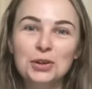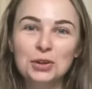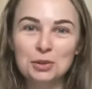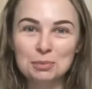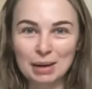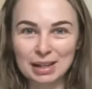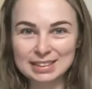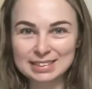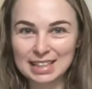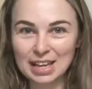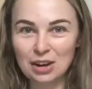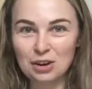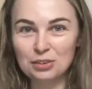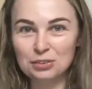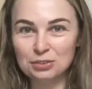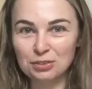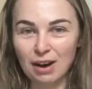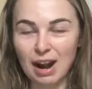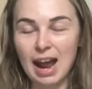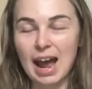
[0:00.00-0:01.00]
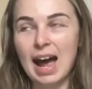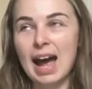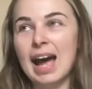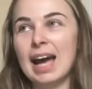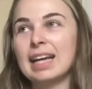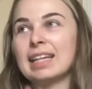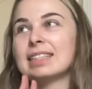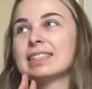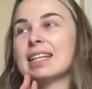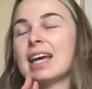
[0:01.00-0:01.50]
myself
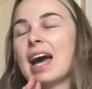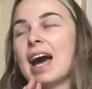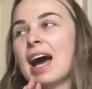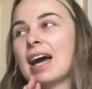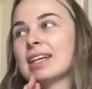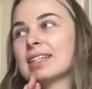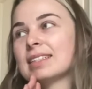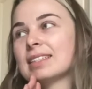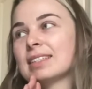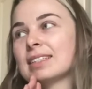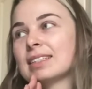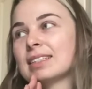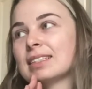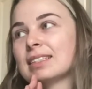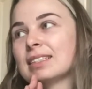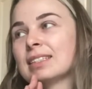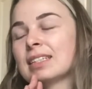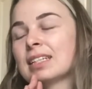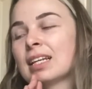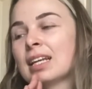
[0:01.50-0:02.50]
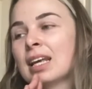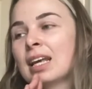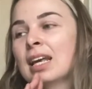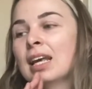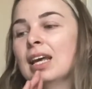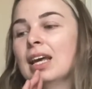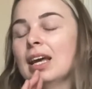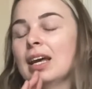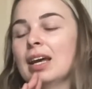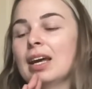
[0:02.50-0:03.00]
right, and
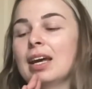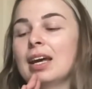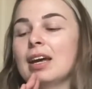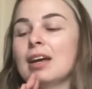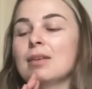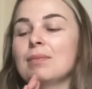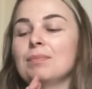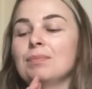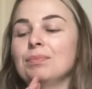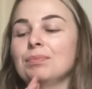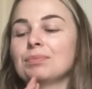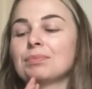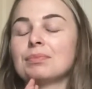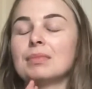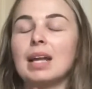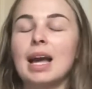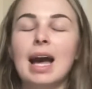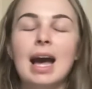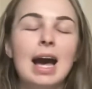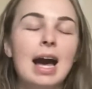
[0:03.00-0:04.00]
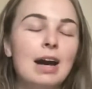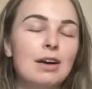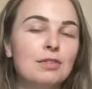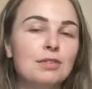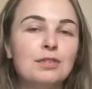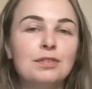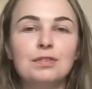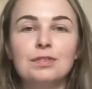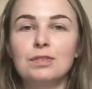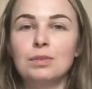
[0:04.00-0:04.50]

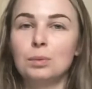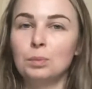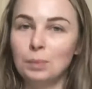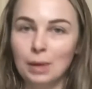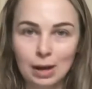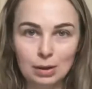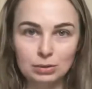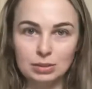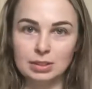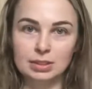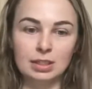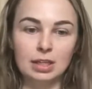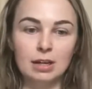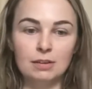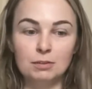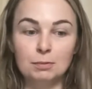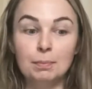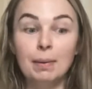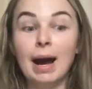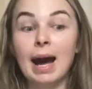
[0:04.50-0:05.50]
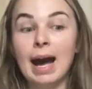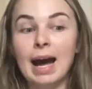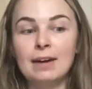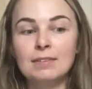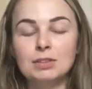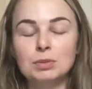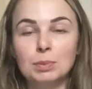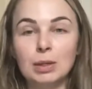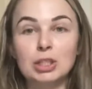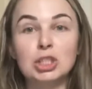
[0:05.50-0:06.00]
have well-deserved
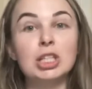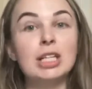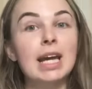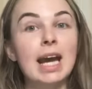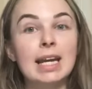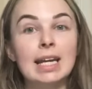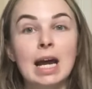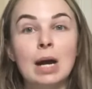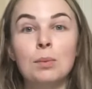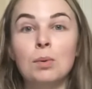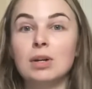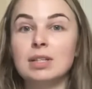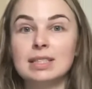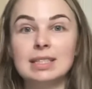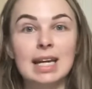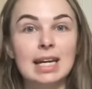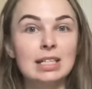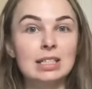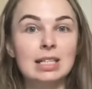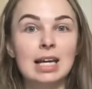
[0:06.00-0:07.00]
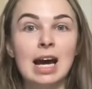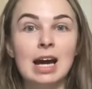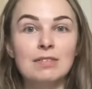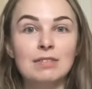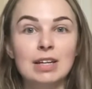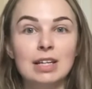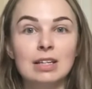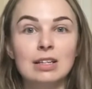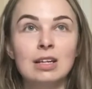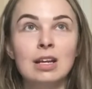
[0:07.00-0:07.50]
baths, which again, I want to get into
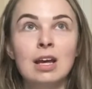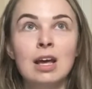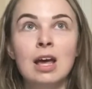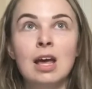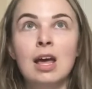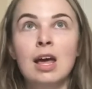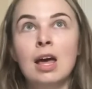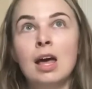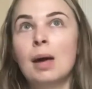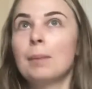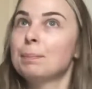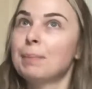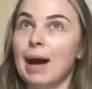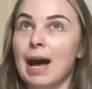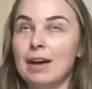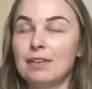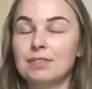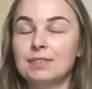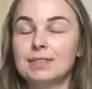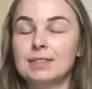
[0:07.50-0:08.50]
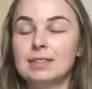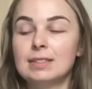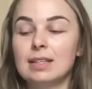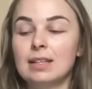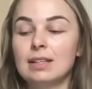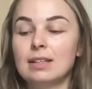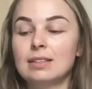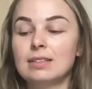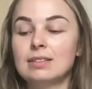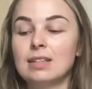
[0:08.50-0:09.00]
having baths,
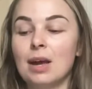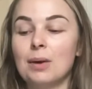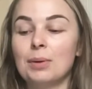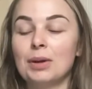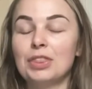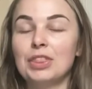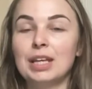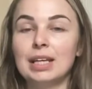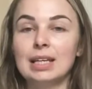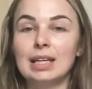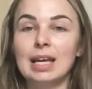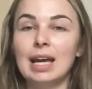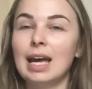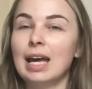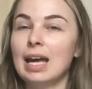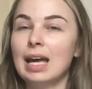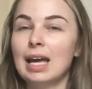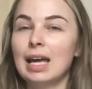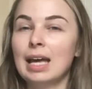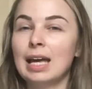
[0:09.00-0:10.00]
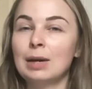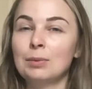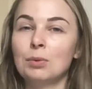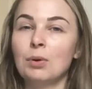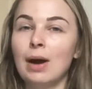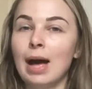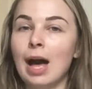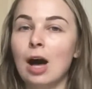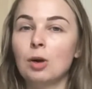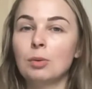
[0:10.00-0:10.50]
so I think it
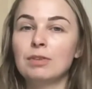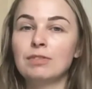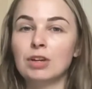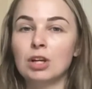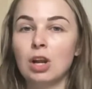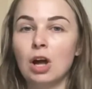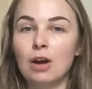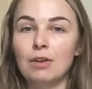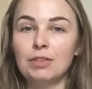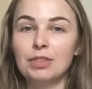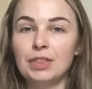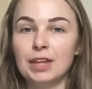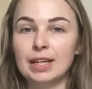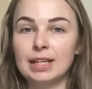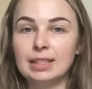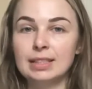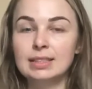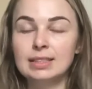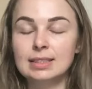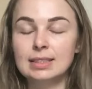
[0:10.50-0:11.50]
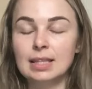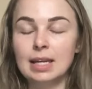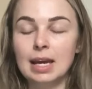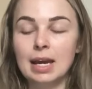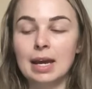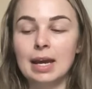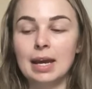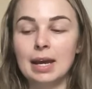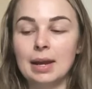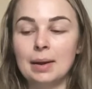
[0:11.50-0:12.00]
will help with a lot of things.
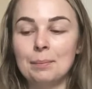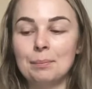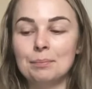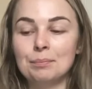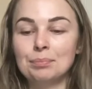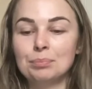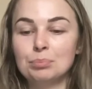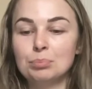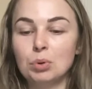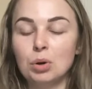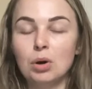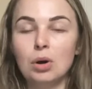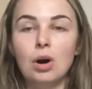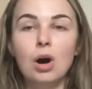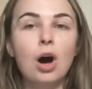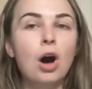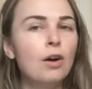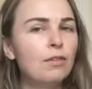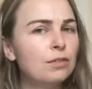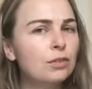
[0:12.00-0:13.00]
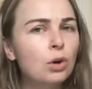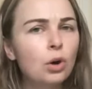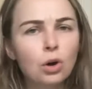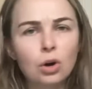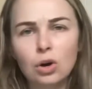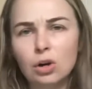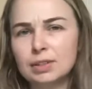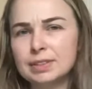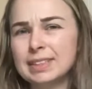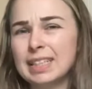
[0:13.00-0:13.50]
But of
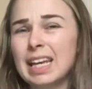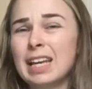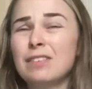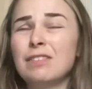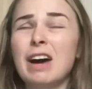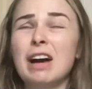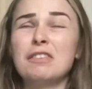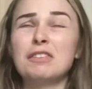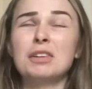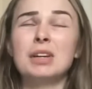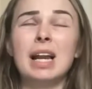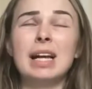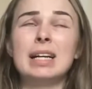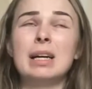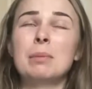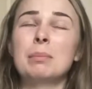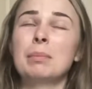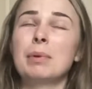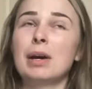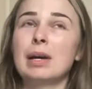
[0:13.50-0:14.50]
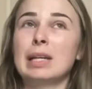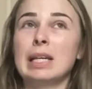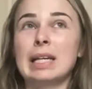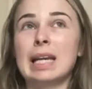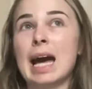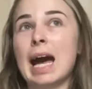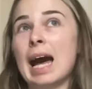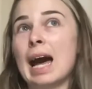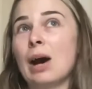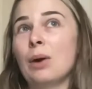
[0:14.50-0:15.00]
course, if I feel like I'm burning
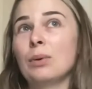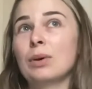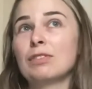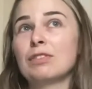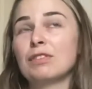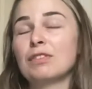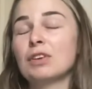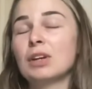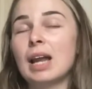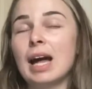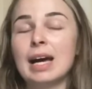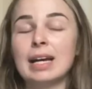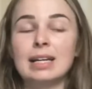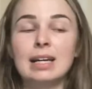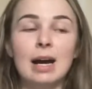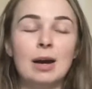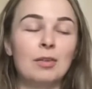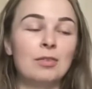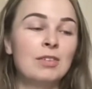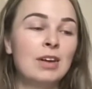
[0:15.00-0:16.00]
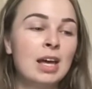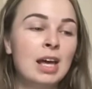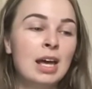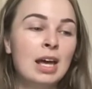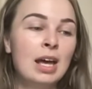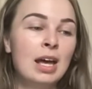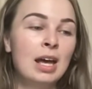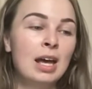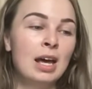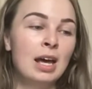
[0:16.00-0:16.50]
out, if I feel like I've
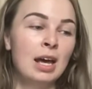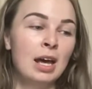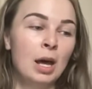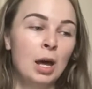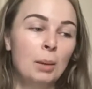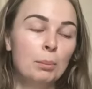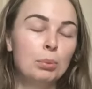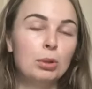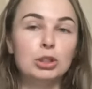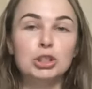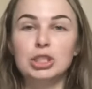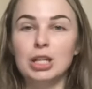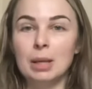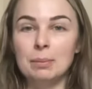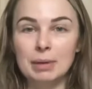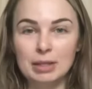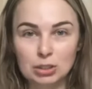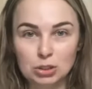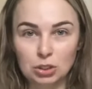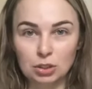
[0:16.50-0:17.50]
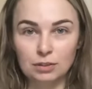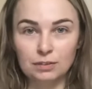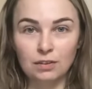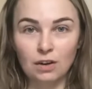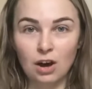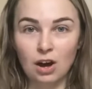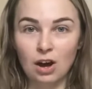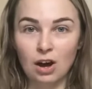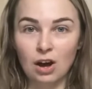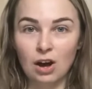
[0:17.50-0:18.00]
pushed it a bit too
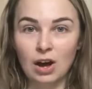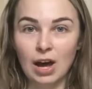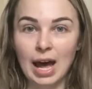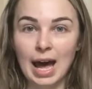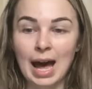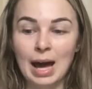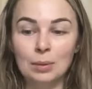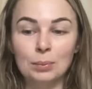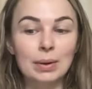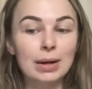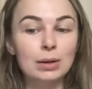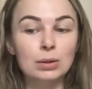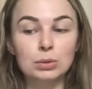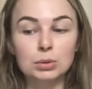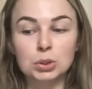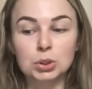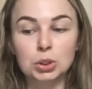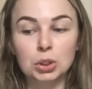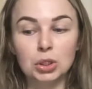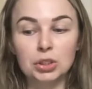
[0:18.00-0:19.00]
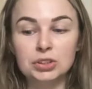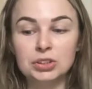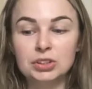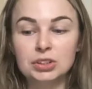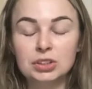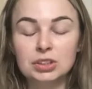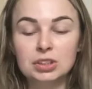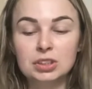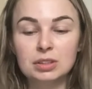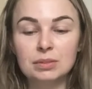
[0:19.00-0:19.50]
far, I will
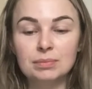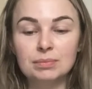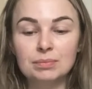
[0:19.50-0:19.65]
just